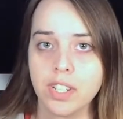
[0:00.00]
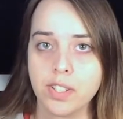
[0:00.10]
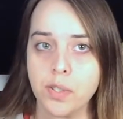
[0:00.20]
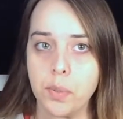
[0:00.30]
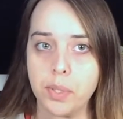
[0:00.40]

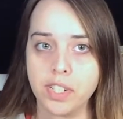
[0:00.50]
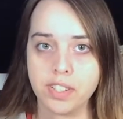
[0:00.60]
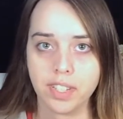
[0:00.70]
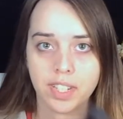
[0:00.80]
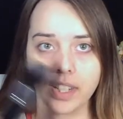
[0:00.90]
So we're
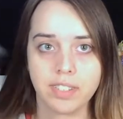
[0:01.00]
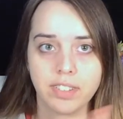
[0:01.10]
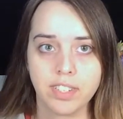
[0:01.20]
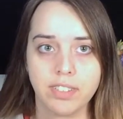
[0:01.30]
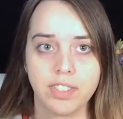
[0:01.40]
just gonna
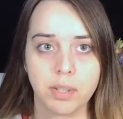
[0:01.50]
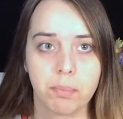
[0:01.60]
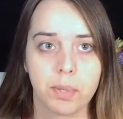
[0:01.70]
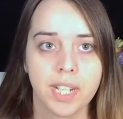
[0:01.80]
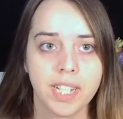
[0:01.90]

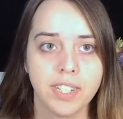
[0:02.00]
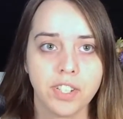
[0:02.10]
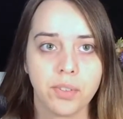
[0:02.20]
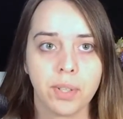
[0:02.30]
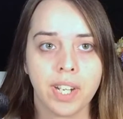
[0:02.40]
jump right
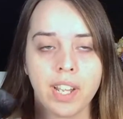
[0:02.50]
into it.